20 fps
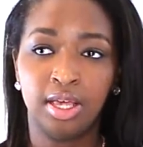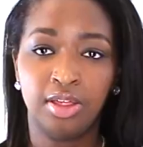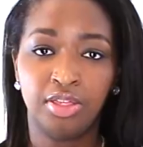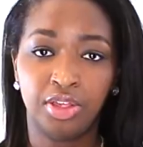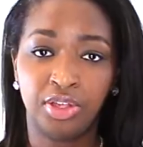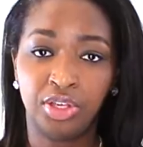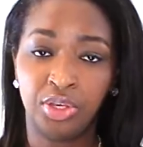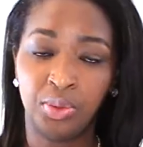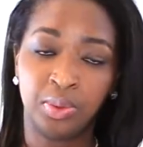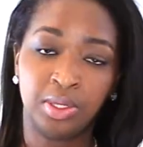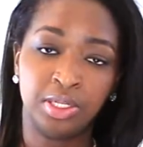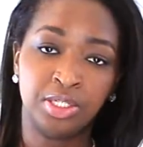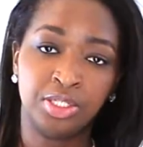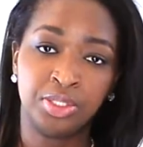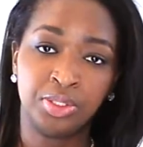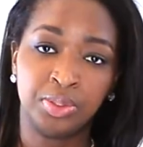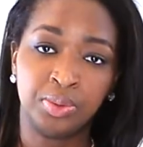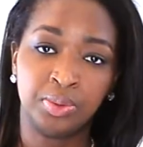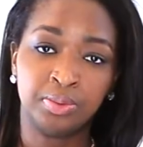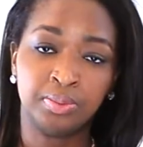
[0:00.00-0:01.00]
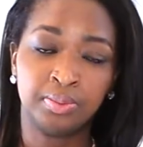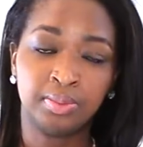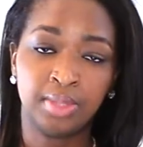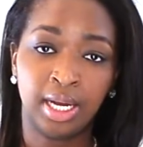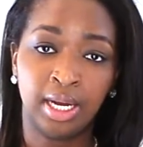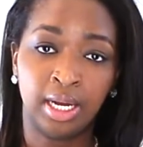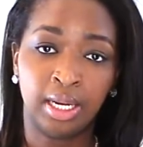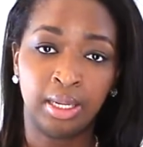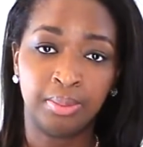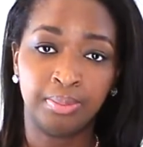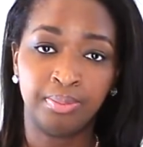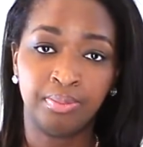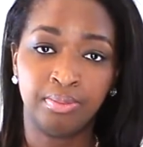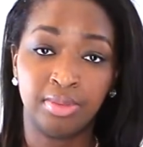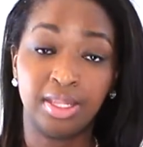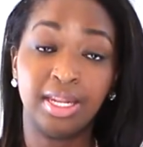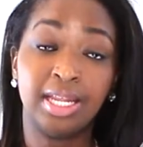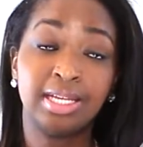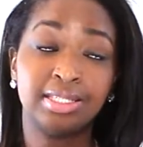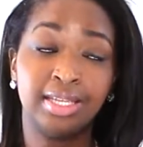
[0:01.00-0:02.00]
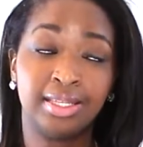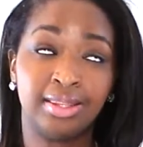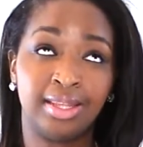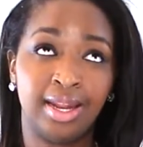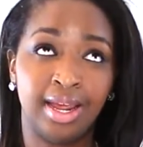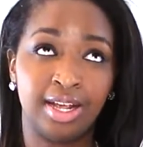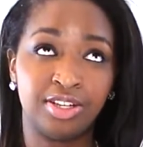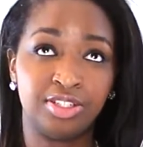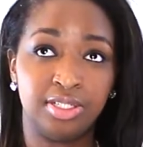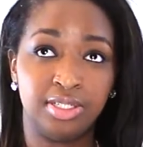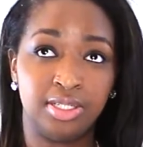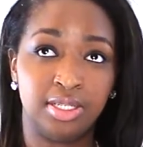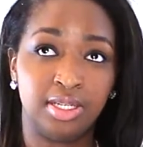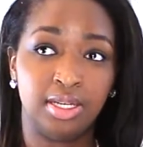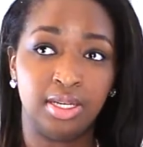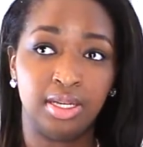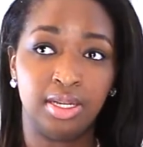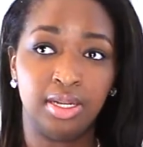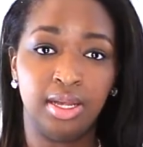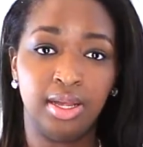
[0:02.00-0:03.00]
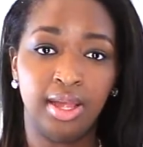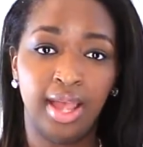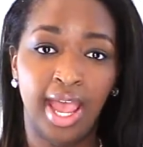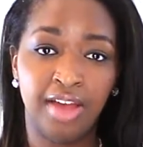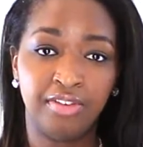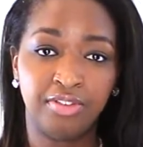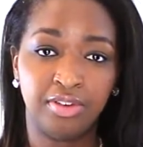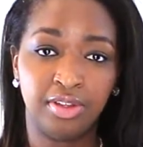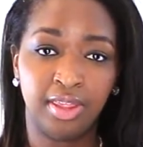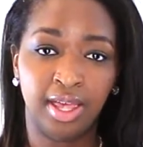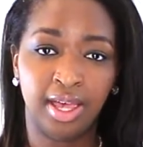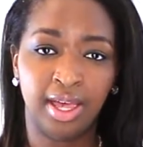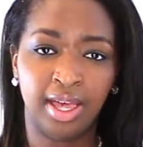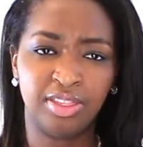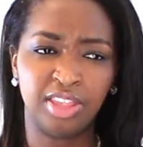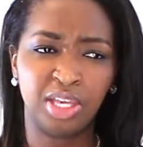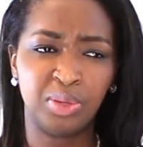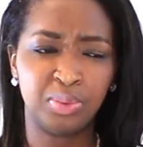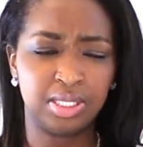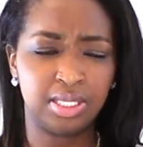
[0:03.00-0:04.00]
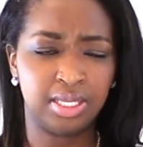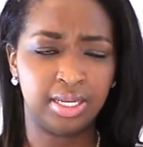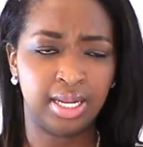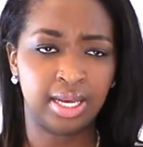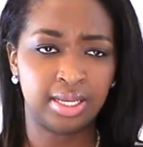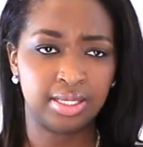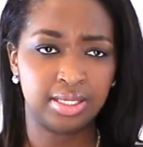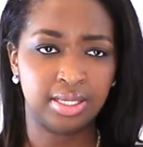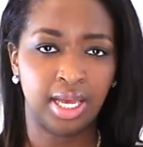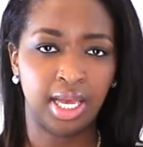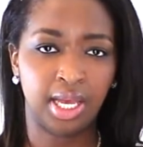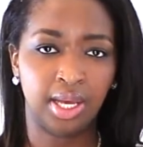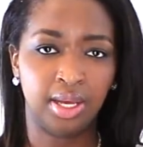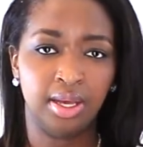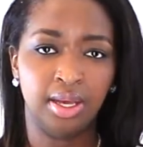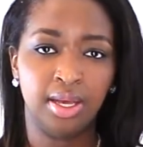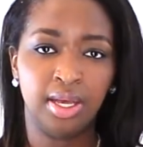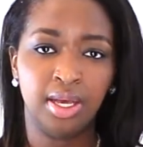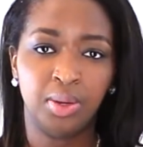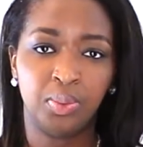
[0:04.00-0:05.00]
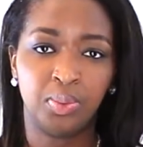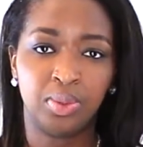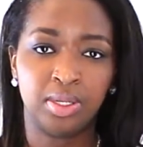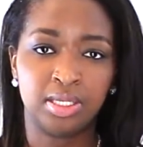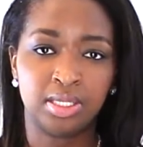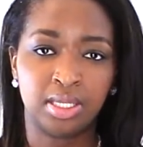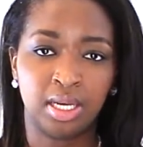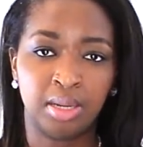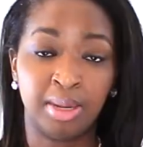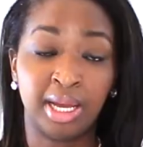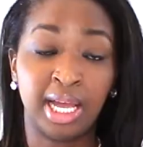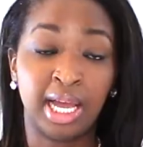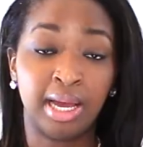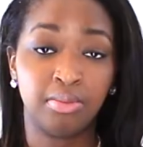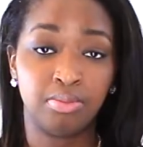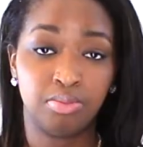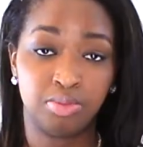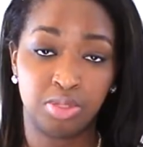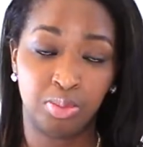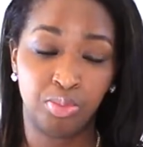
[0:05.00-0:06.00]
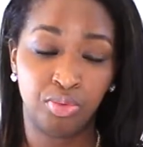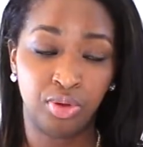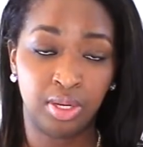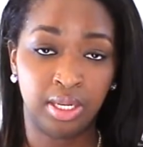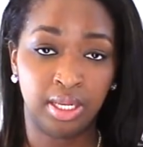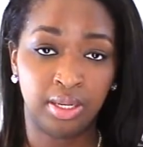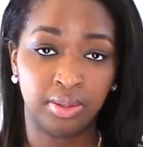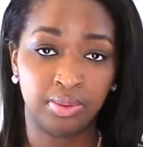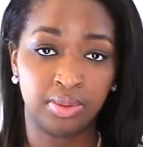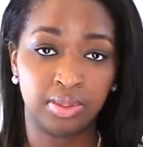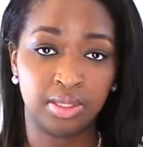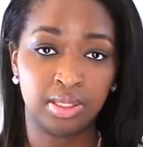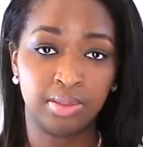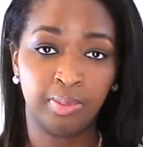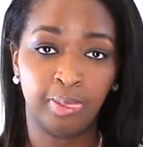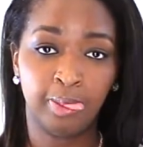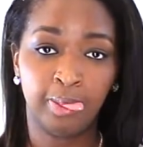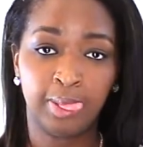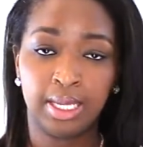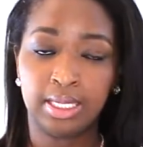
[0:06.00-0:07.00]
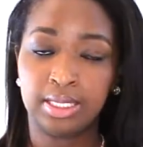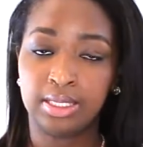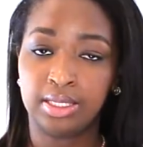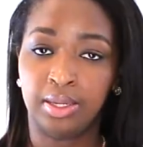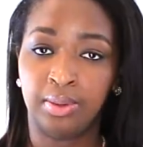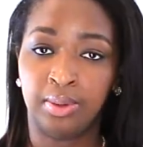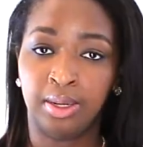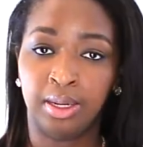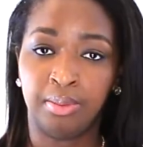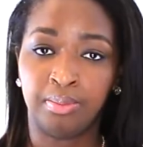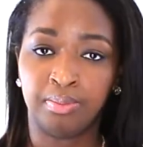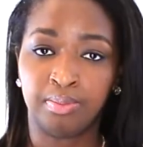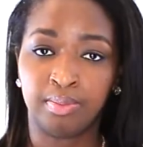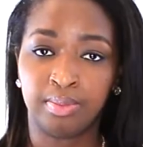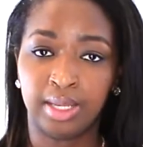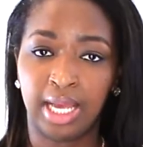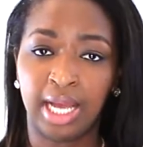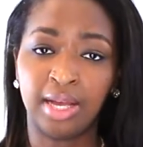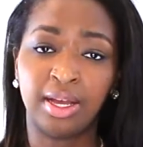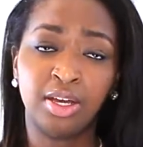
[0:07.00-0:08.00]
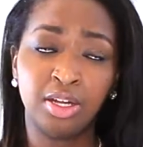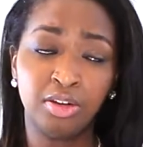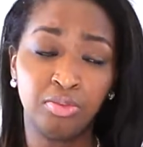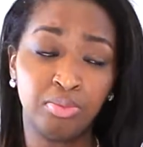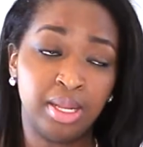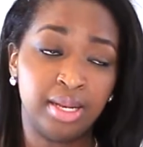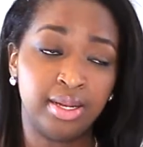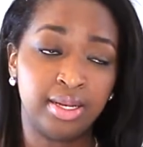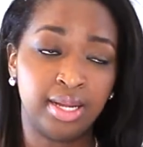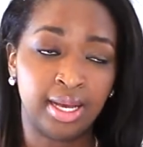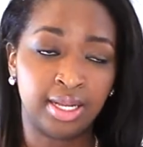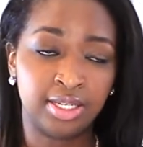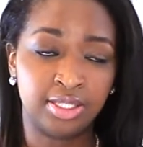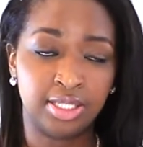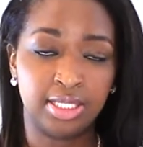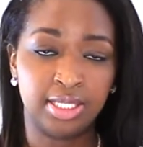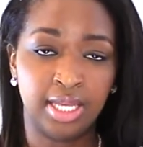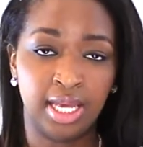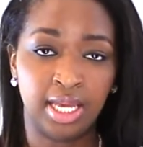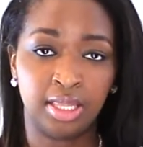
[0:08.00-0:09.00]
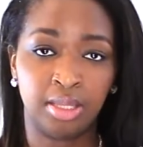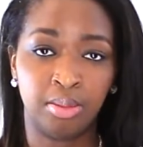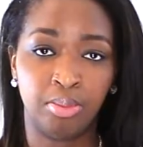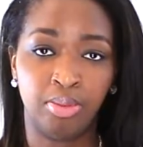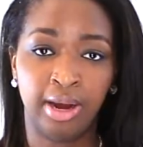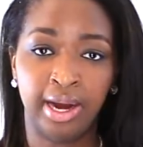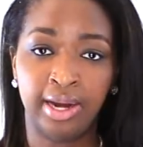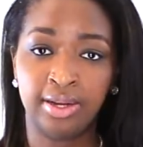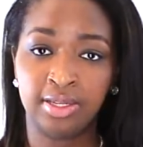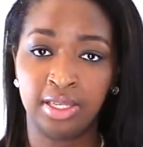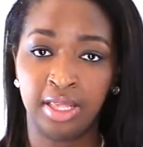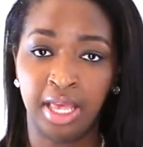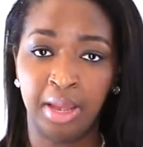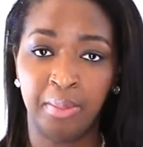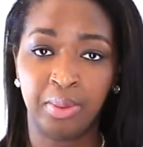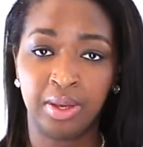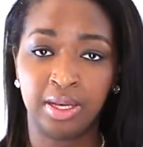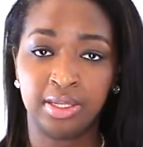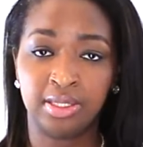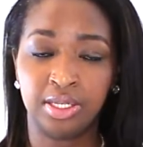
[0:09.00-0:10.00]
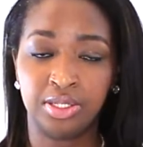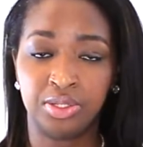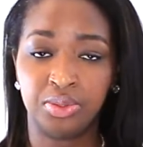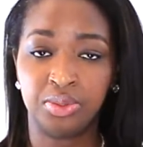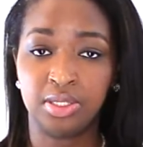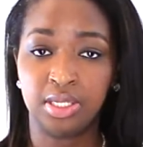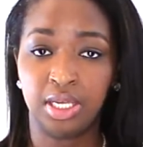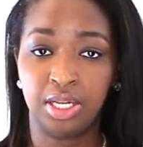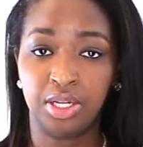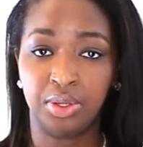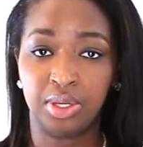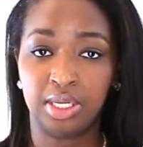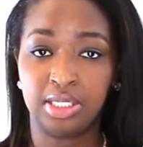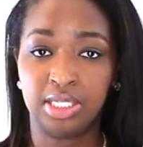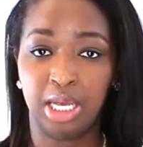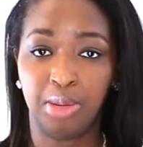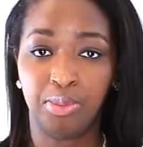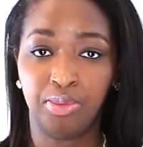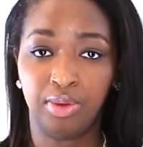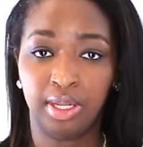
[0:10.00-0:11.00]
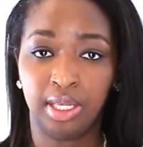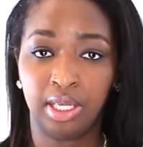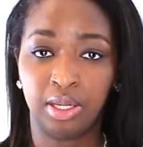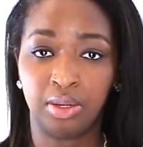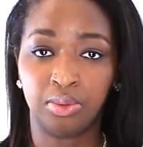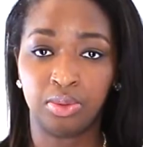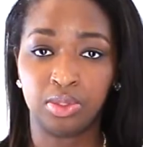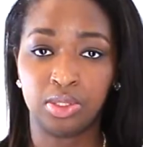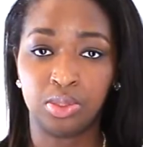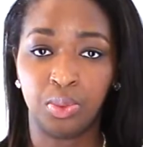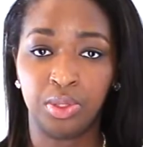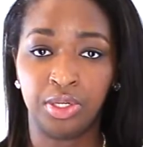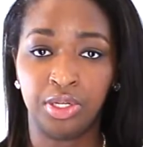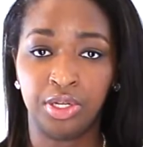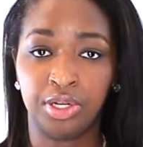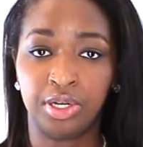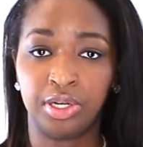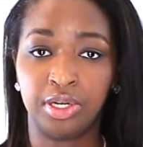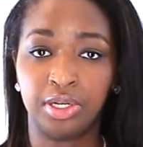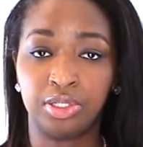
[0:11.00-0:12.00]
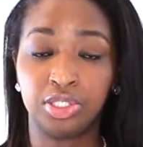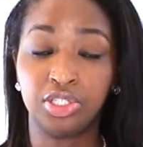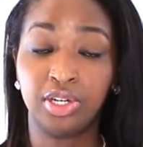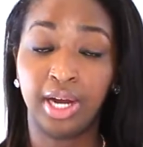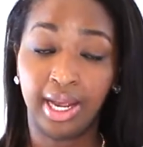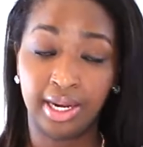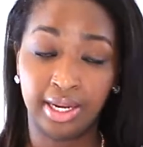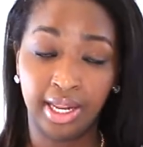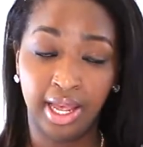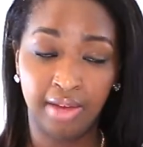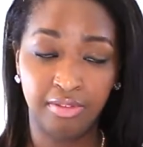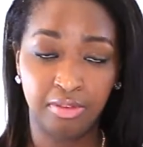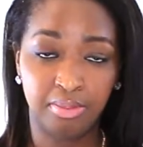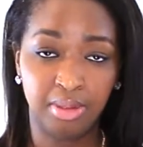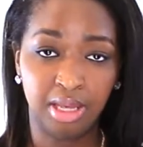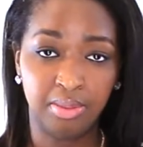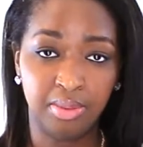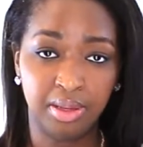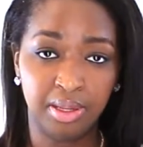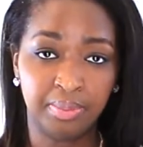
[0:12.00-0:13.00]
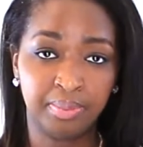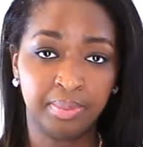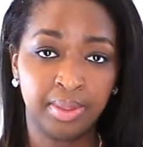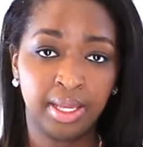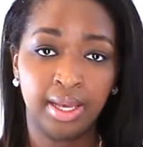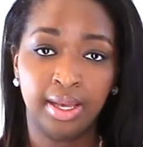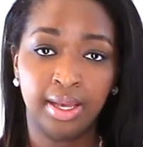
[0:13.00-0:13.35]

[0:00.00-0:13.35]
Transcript: thing you want to do. The next thing that I actually did after that, I think it was the next day, was I got some prenatals. So I could have been actually taking them prior to that, because they do say that you can take prenatals when you're trying to have a baby.